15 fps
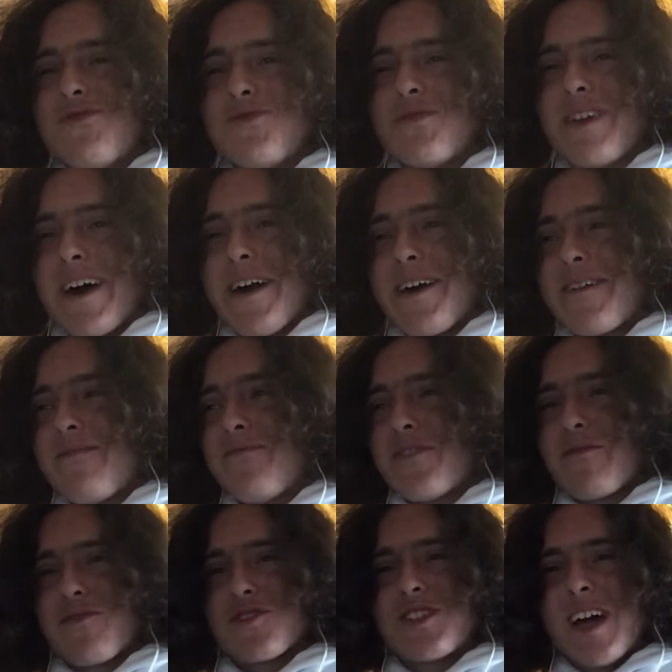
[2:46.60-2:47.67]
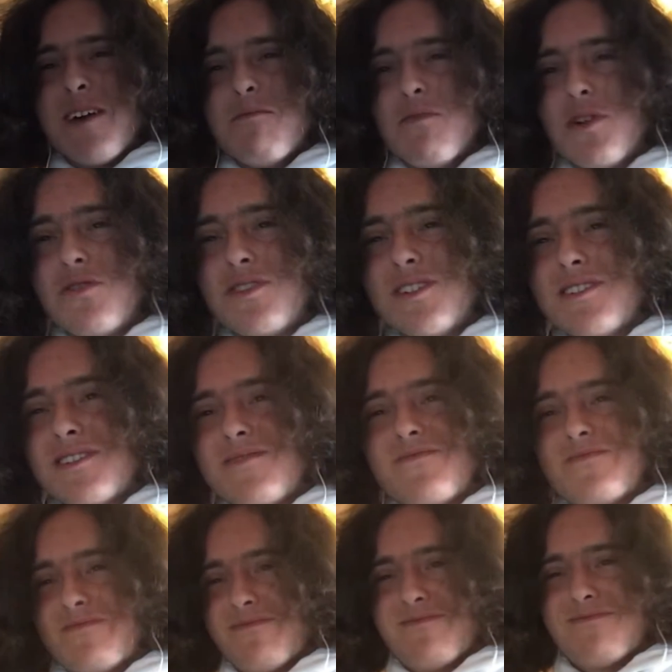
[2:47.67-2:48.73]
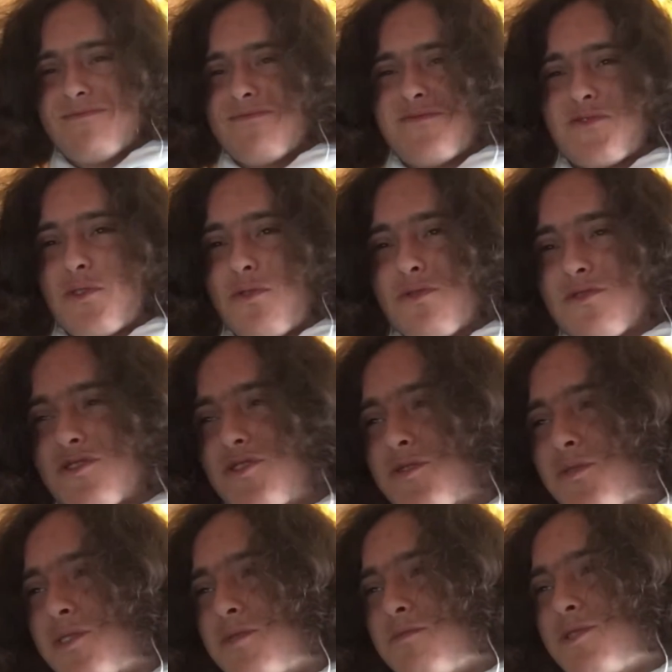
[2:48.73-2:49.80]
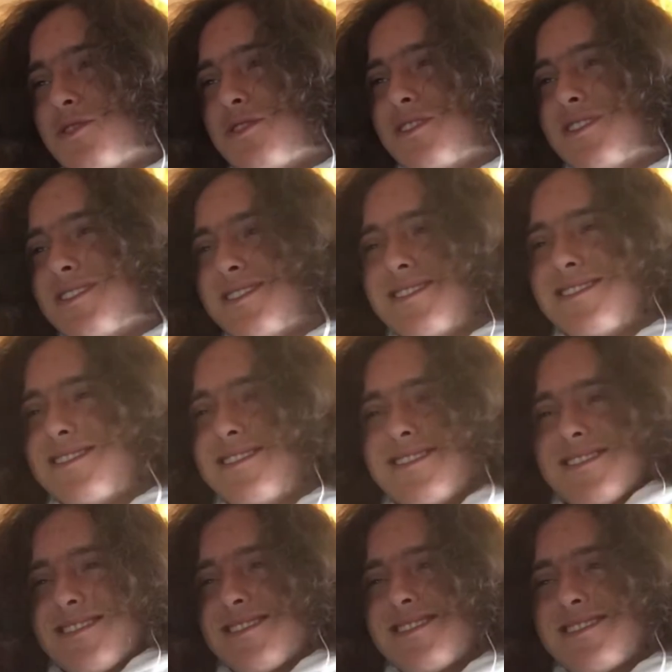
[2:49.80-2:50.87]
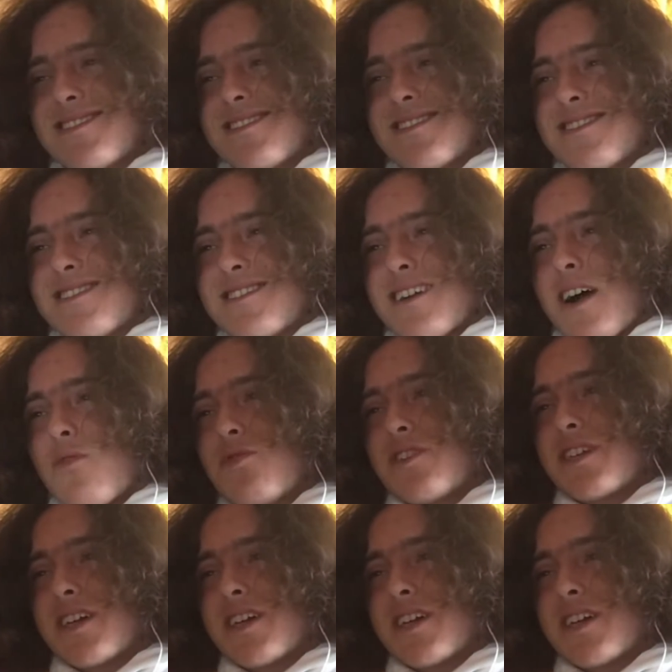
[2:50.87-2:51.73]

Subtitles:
do that for $10 million. Of course, $20 million. I wouldn't